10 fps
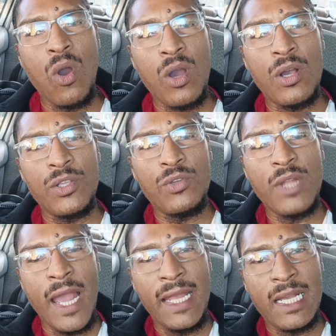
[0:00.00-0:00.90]

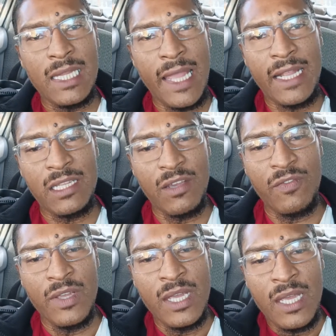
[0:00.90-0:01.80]
united collective,
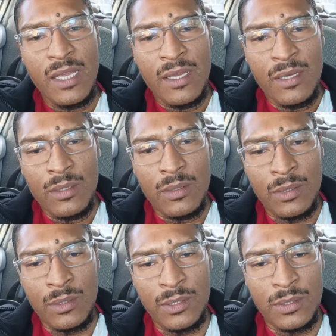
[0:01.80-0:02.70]

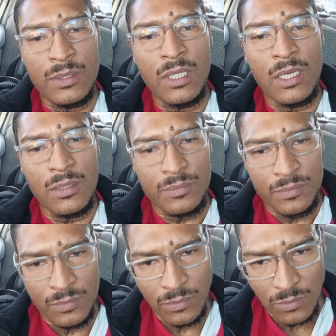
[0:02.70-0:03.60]
look,
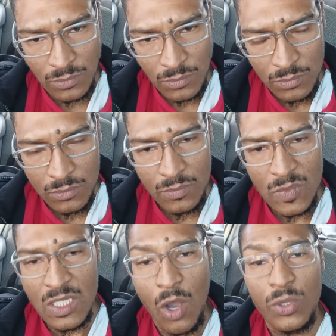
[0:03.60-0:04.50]

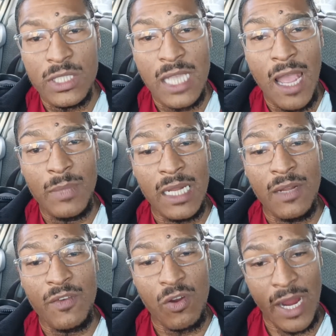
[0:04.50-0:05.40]
no, the timeline
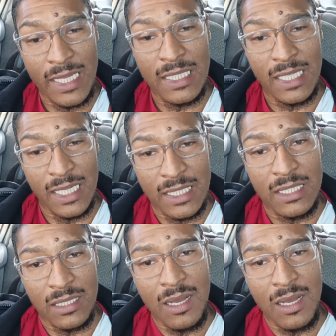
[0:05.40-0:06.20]
of craziness is up.